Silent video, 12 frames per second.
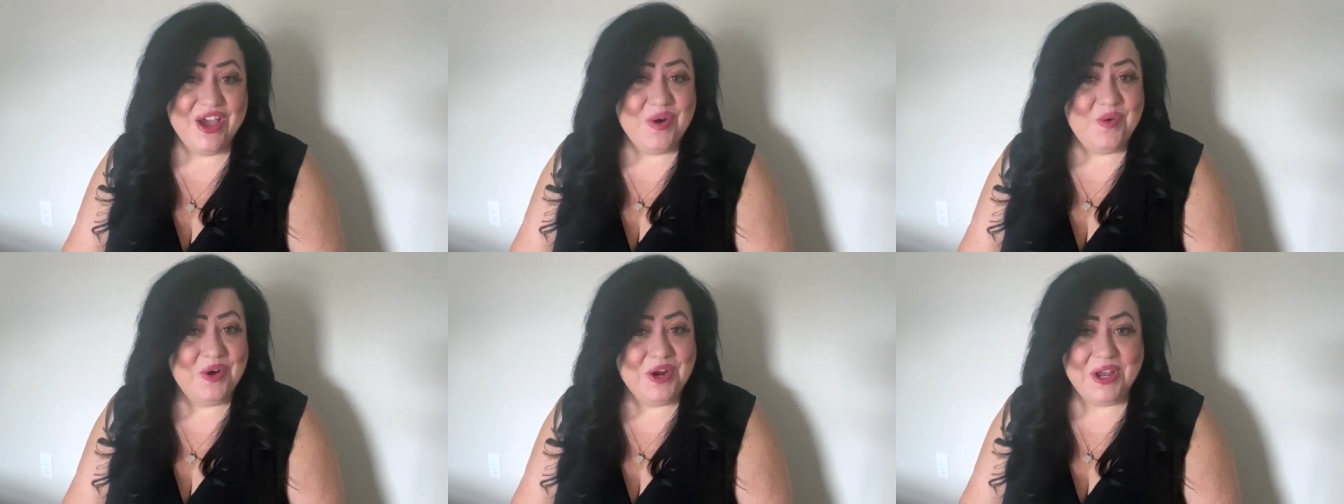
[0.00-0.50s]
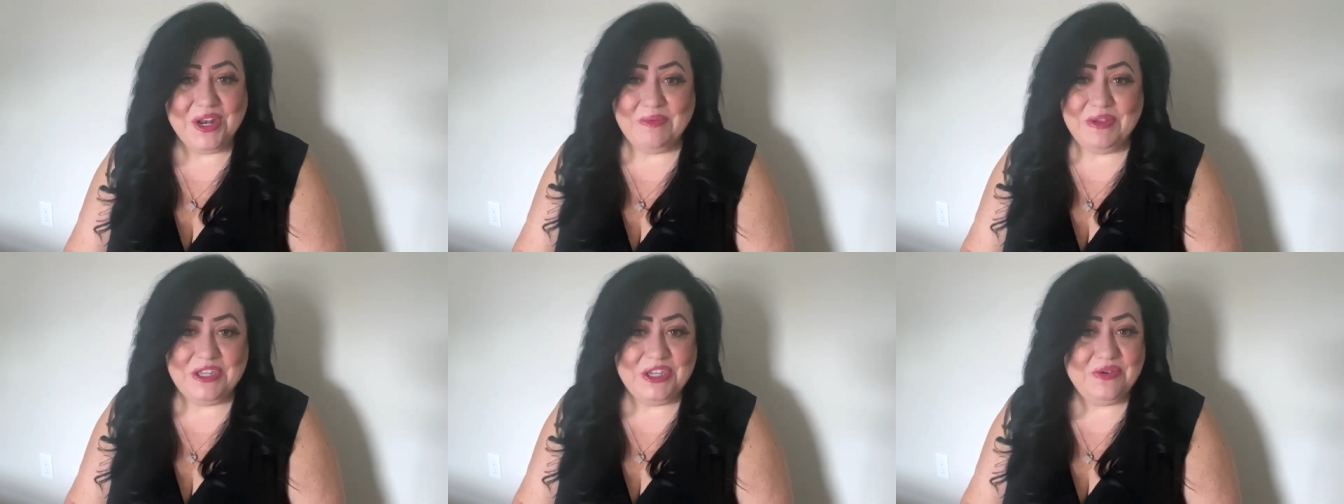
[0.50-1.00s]
We're going to
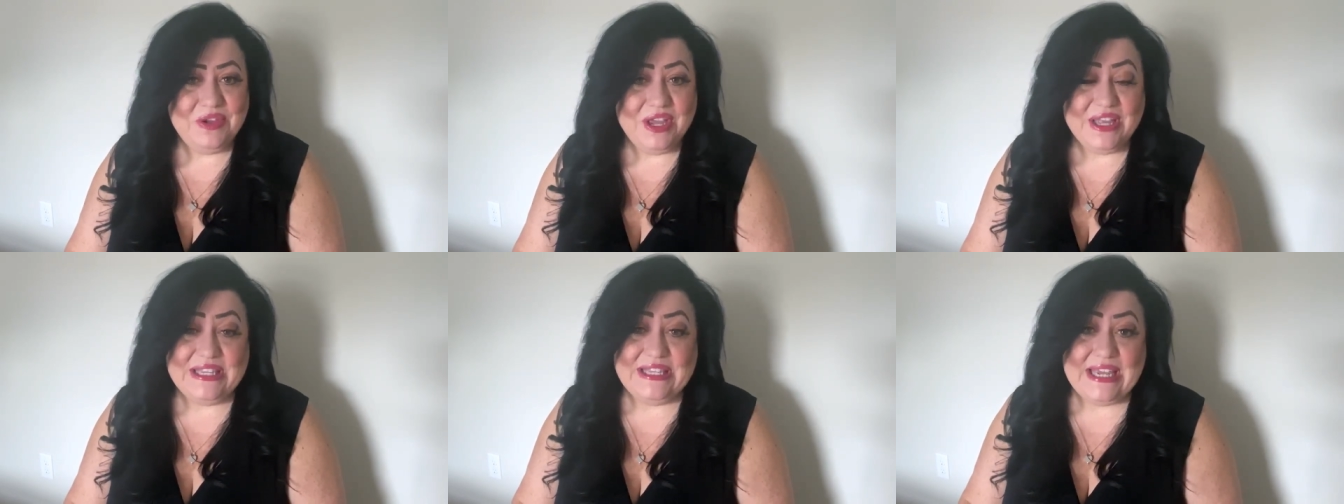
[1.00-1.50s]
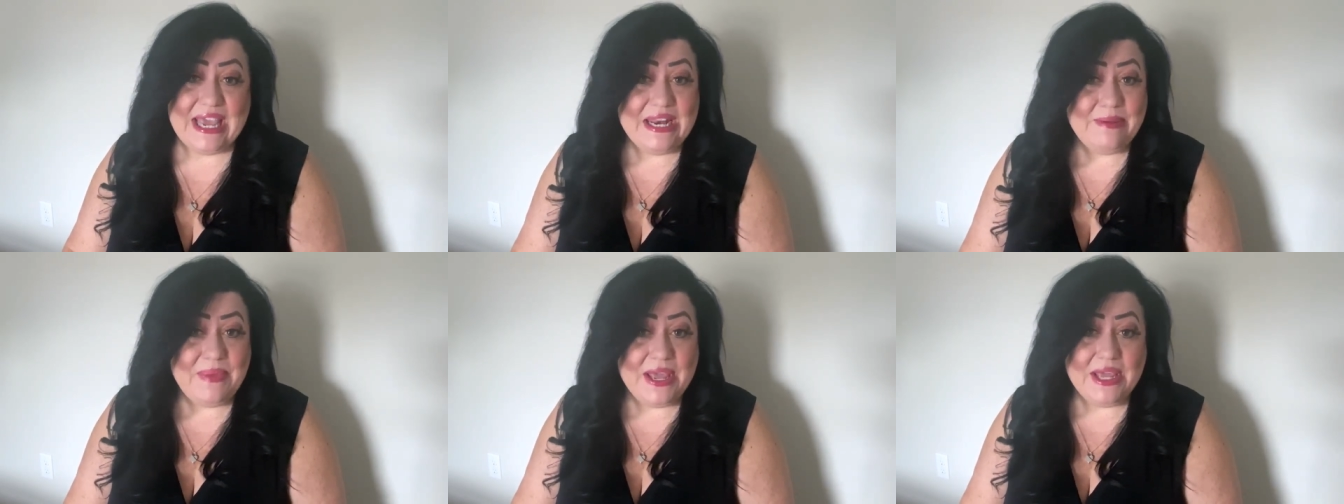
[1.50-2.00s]
be doing a
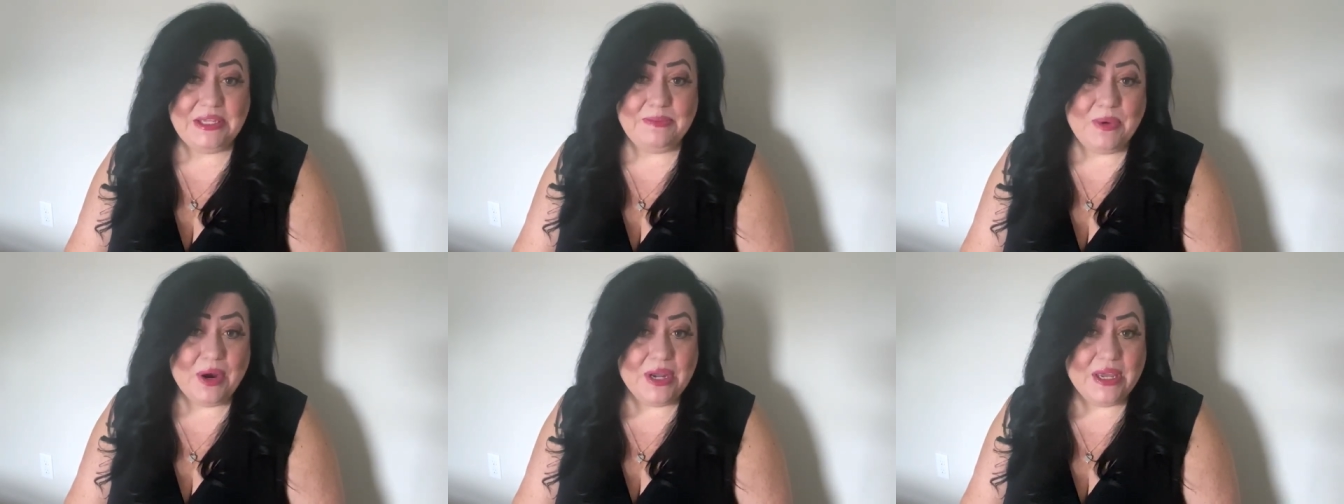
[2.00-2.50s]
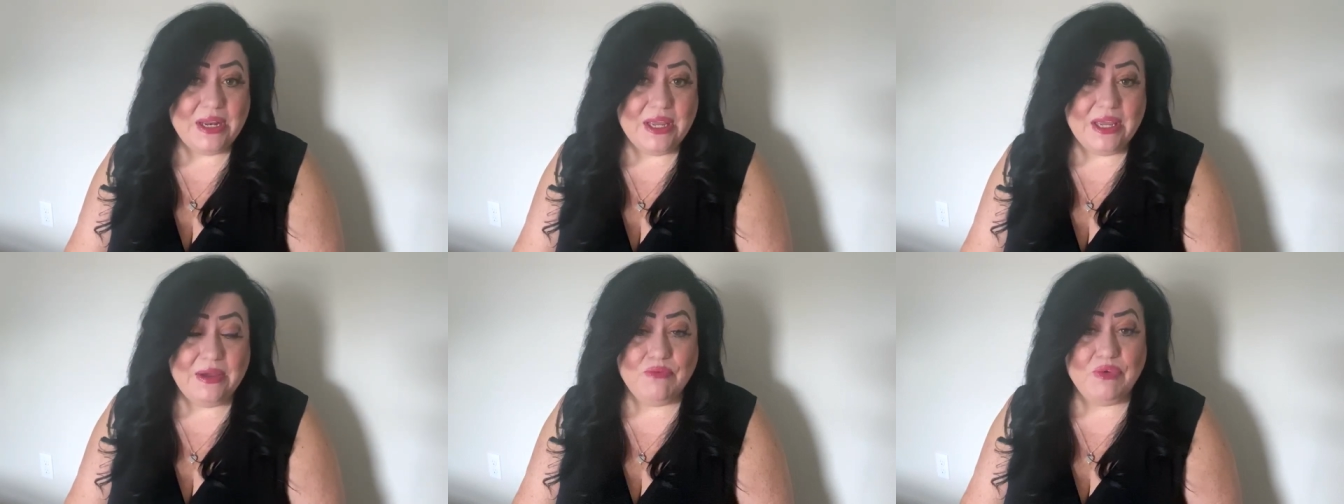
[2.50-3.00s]
database
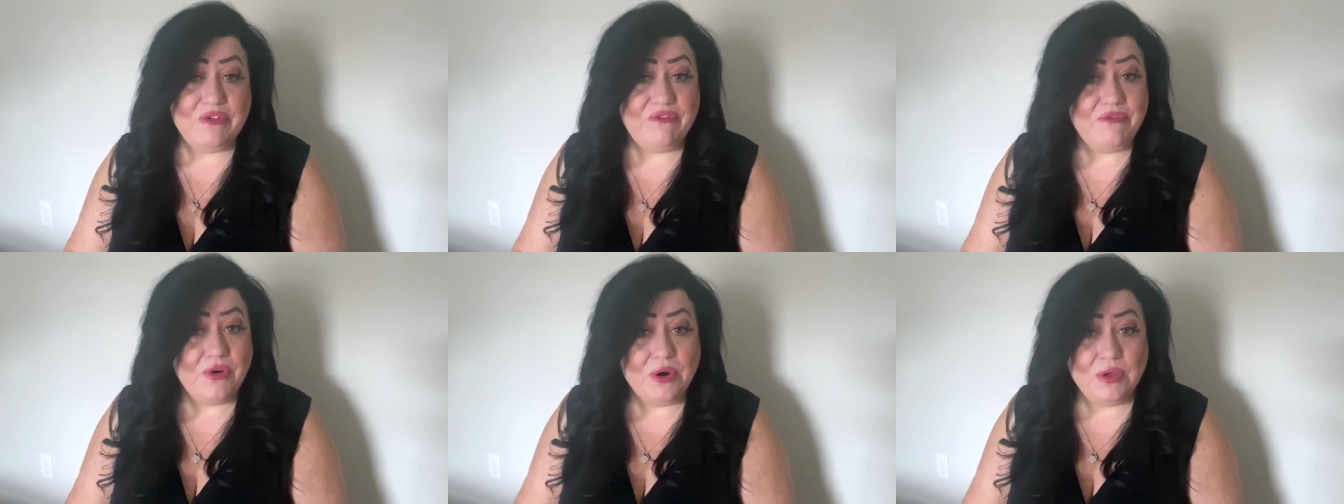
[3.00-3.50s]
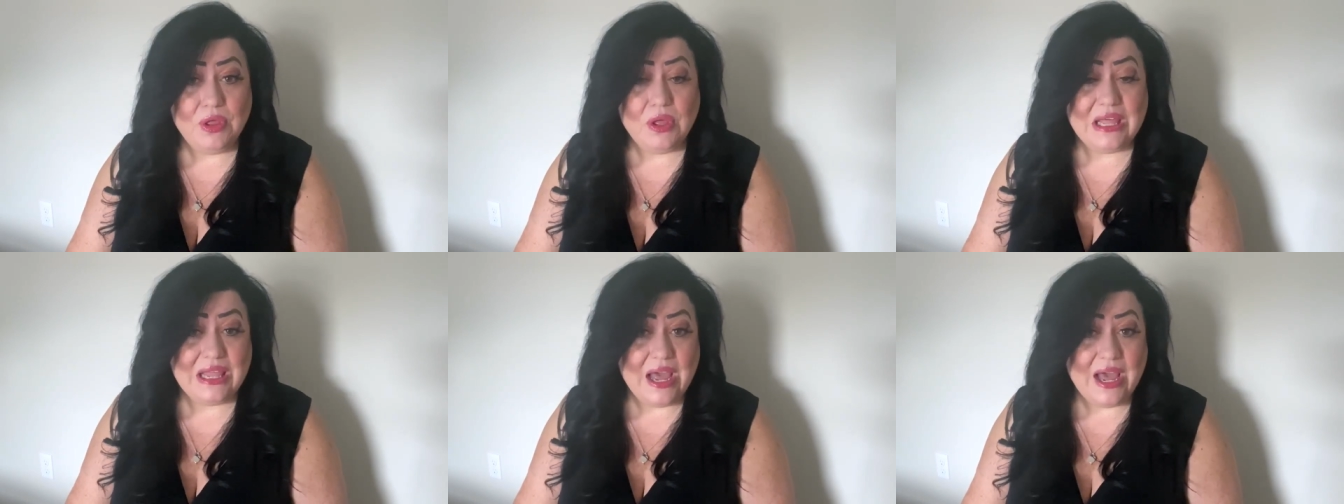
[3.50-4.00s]
marketing referral
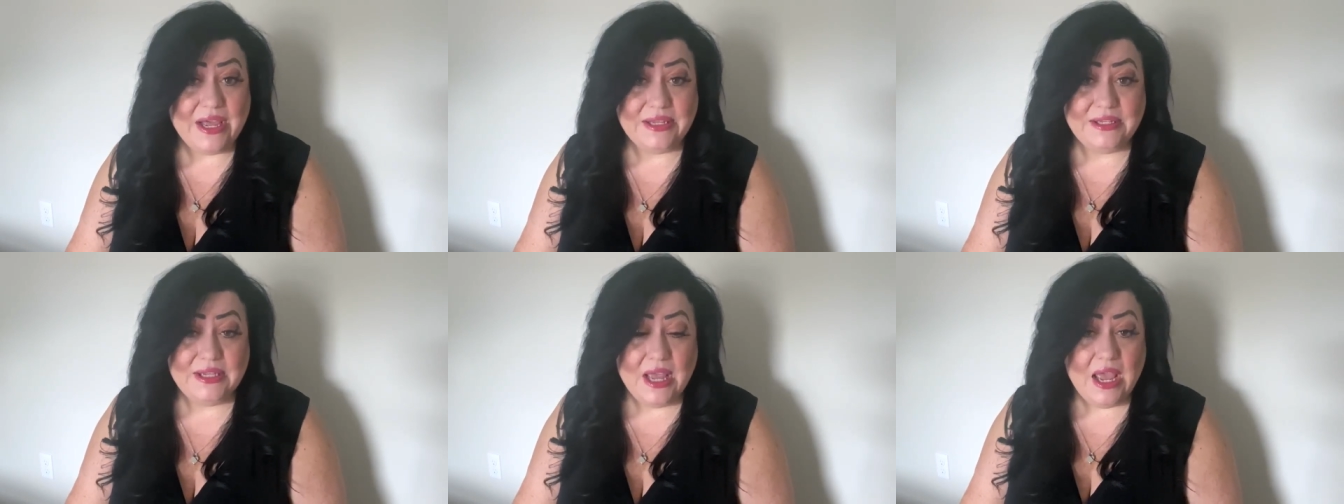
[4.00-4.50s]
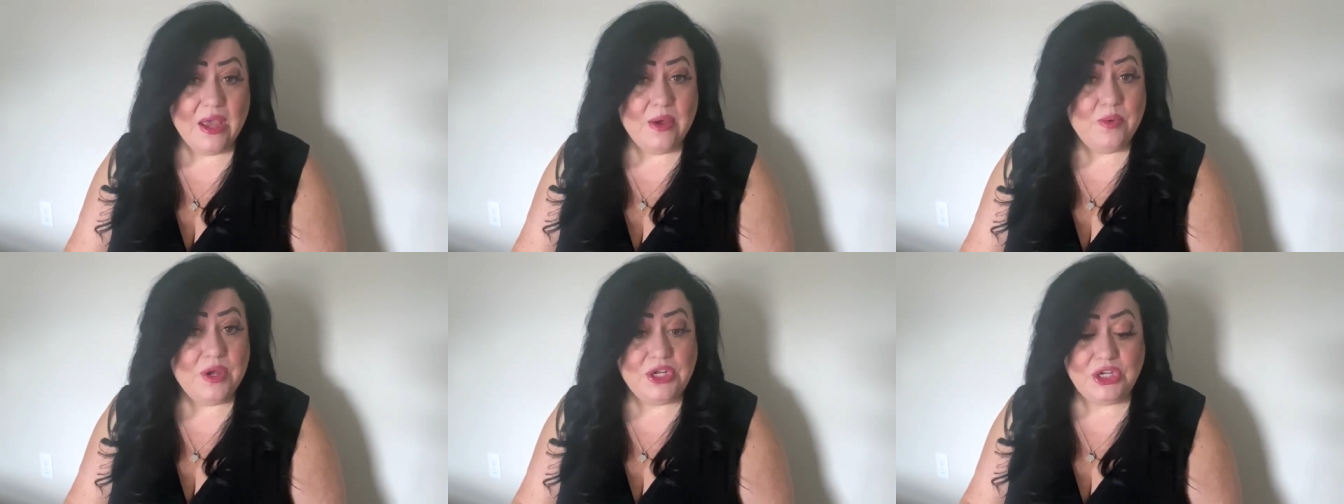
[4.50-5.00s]
class,
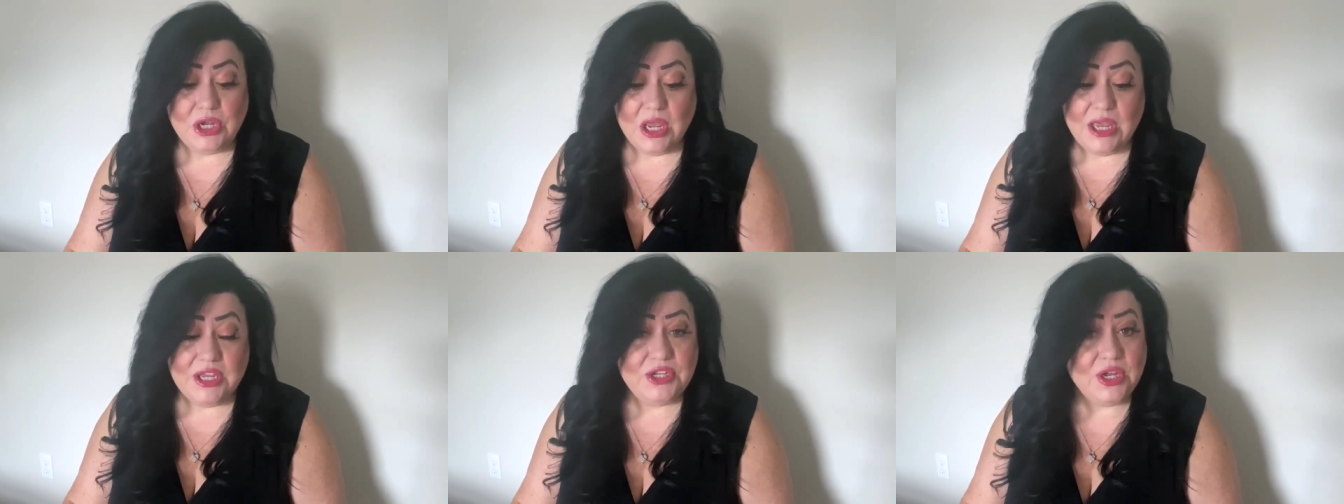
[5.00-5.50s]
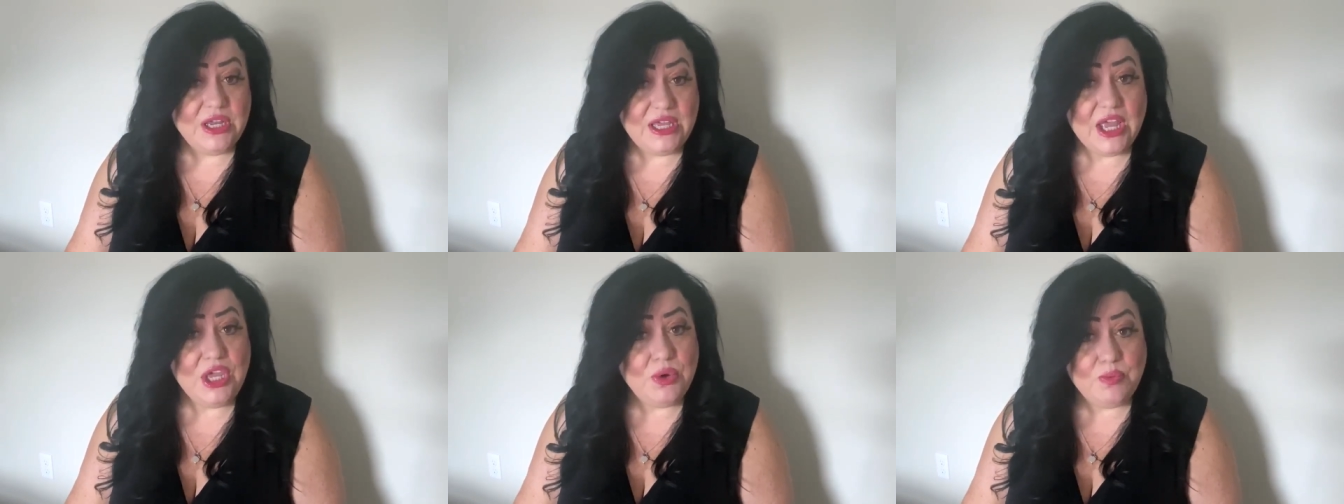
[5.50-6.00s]
which is going to
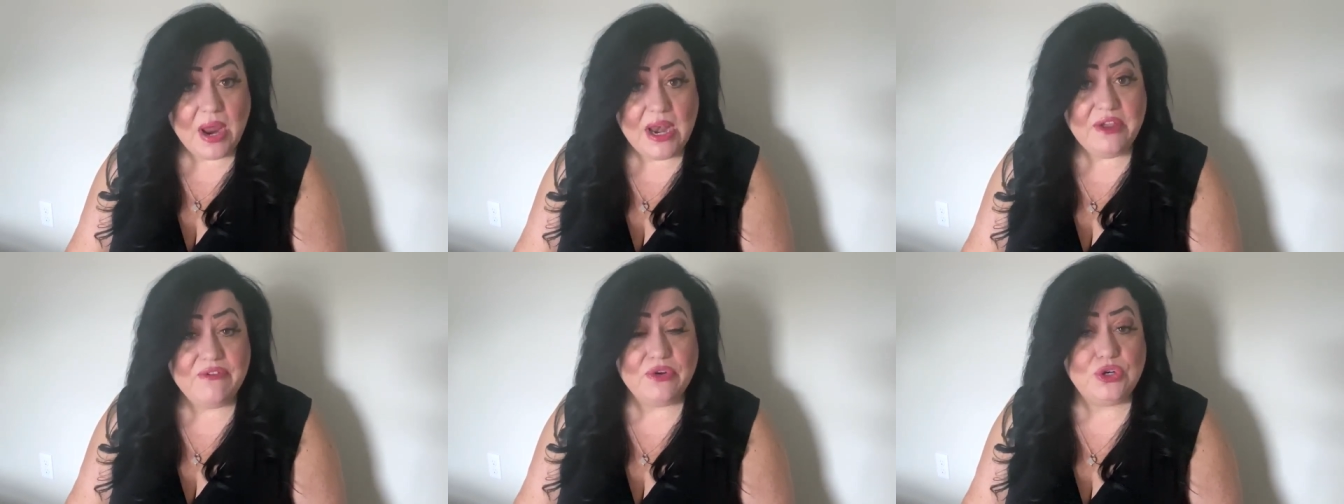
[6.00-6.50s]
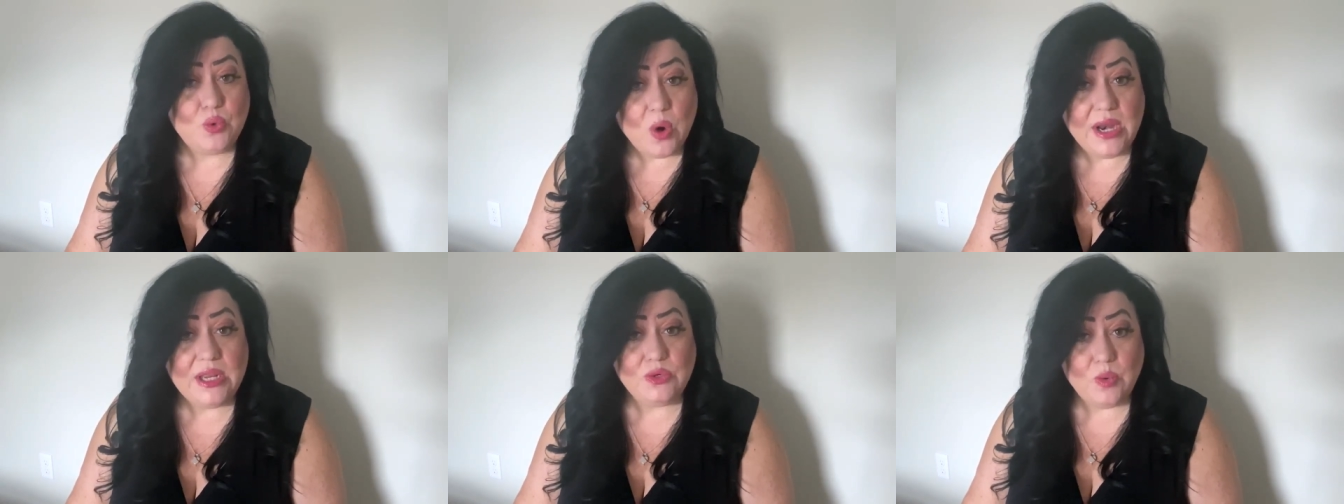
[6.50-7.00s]
get you ready for
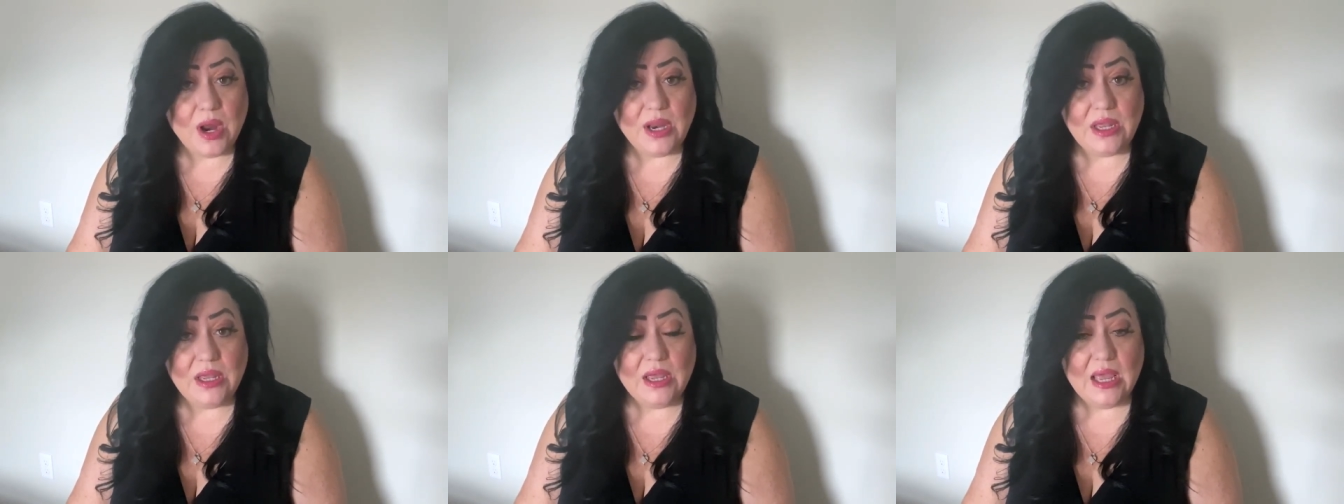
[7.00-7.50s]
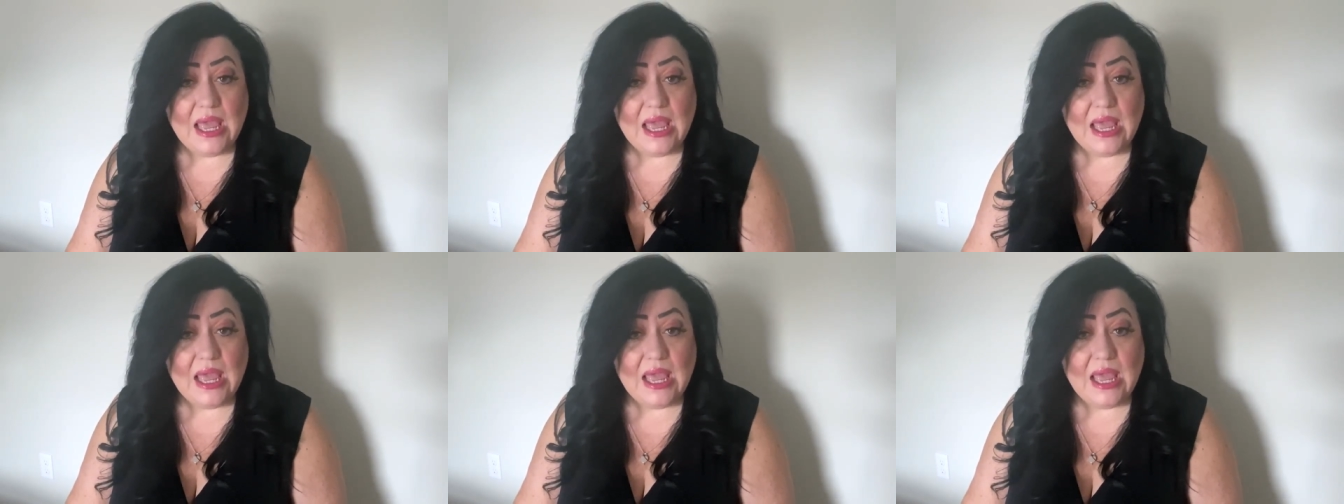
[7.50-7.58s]
2020.